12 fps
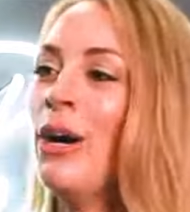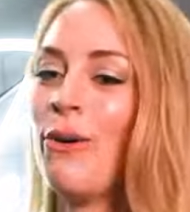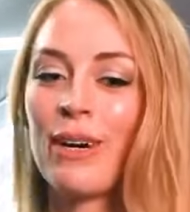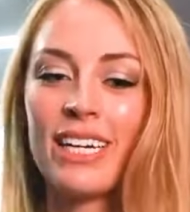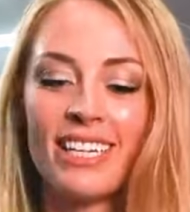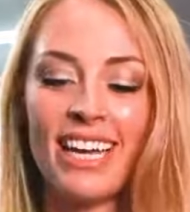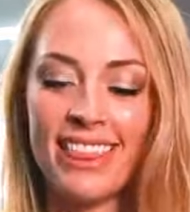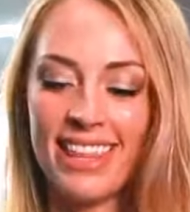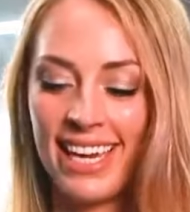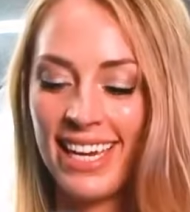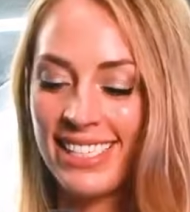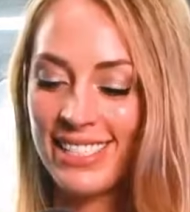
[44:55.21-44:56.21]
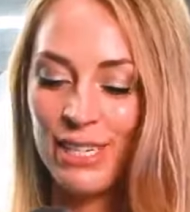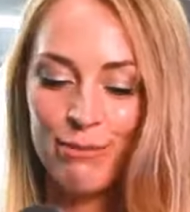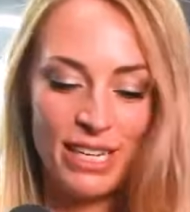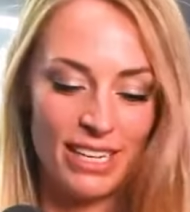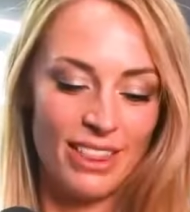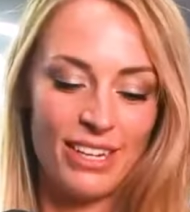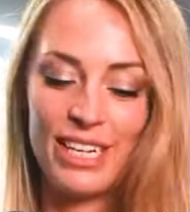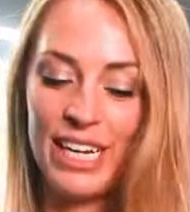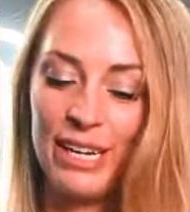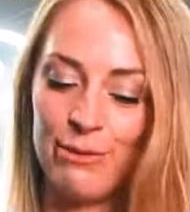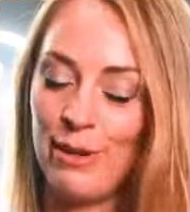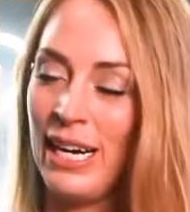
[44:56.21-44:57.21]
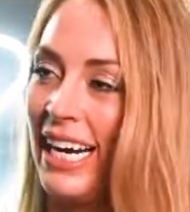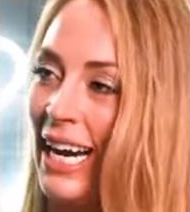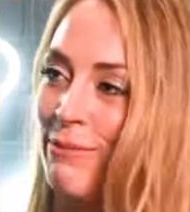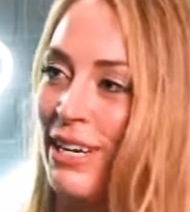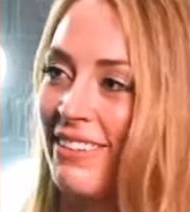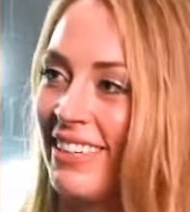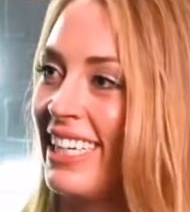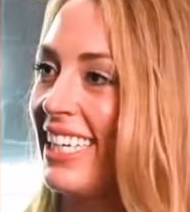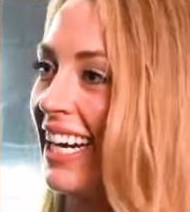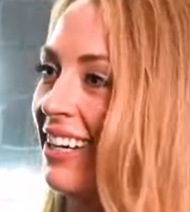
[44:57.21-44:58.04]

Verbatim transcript: where did I think I was going to be at 30 and where am I right now?